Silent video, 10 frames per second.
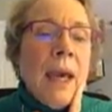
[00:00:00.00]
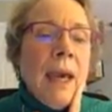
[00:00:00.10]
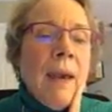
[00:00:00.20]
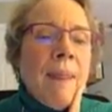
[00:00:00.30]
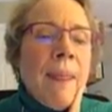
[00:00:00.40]

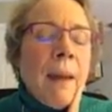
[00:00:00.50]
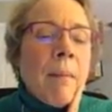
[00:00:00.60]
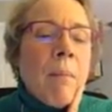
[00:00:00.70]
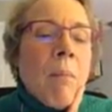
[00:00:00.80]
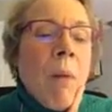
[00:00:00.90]
And
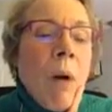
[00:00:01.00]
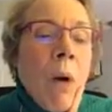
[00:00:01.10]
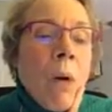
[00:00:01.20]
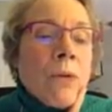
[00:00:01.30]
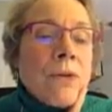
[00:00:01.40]
that
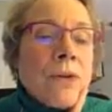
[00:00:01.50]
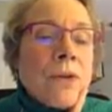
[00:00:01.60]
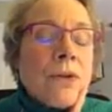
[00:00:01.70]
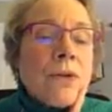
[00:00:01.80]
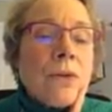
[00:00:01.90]

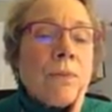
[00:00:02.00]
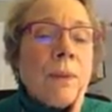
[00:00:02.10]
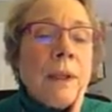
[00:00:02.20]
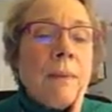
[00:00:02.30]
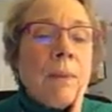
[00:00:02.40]
most
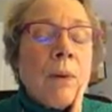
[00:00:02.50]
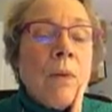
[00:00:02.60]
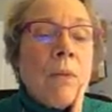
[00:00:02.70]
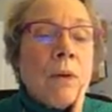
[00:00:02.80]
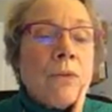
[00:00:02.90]
people,
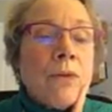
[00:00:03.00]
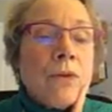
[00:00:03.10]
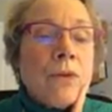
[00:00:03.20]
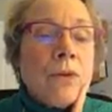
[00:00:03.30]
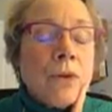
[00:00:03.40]

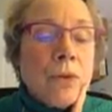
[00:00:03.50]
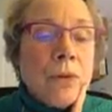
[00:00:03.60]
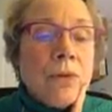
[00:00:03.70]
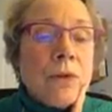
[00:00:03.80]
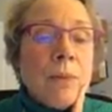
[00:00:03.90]
most
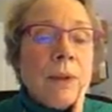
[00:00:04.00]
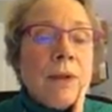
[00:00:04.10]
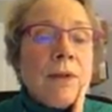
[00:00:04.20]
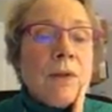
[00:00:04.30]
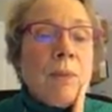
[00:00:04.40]
students
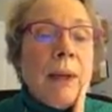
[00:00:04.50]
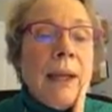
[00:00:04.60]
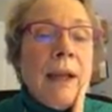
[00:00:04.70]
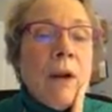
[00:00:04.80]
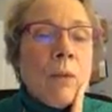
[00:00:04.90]

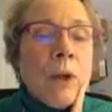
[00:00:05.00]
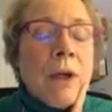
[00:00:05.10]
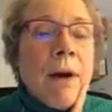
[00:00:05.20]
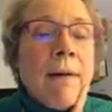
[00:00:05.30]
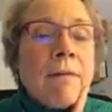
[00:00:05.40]
participating
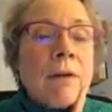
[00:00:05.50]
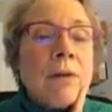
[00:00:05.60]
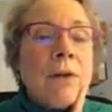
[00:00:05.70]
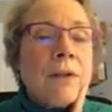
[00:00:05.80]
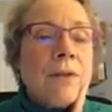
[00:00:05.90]

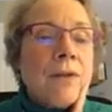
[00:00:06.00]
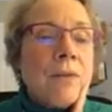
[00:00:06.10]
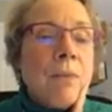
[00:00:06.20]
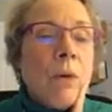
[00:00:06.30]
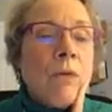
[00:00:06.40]
recovered this
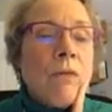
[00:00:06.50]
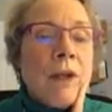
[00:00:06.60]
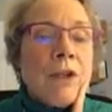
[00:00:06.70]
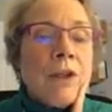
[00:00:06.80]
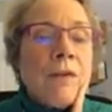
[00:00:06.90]

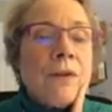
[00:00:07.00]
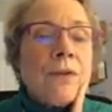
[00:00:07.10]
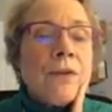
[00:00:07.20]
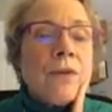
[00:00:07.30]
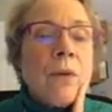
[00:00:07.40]
motivation.
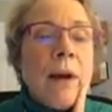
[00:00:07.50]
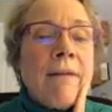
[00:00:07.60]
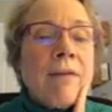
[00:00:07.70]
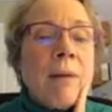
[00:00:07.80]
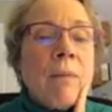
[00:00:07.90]
This is
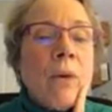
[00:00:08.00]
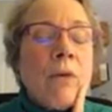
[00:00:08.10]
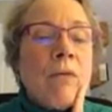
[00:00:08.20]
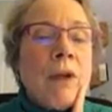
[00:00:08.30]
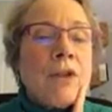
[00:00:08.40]
graphing
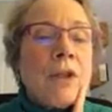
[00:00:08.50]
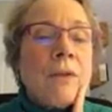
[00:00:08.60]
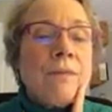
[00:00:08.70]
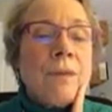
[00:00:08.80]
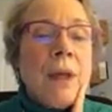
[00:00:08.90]

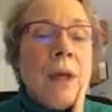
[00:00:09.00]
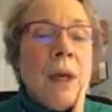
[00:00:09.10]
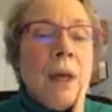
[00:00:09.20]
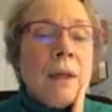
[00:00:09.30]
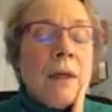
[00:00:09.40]
motivation,
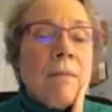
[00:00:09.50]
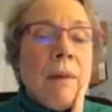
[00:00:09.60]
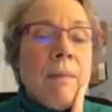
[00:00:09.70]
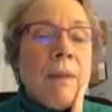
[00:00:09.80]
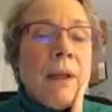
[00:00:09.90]

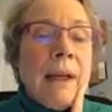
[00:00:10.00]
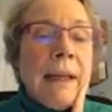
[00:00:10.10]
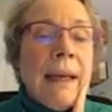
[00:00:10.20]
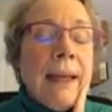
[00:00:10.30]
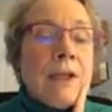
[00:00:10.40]
commitment and
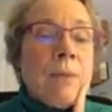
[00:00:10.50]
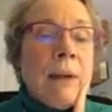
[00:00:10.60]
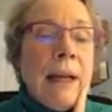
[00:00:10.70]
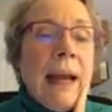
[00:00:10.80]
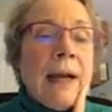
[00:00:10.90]

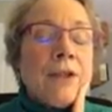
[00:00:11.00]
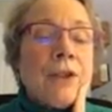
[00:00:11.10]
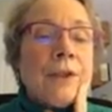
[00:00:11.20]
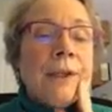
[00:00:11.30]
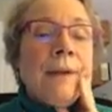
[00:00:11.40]
engagement,
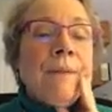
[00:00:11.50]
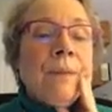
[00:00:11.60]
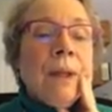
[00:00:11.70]
actually.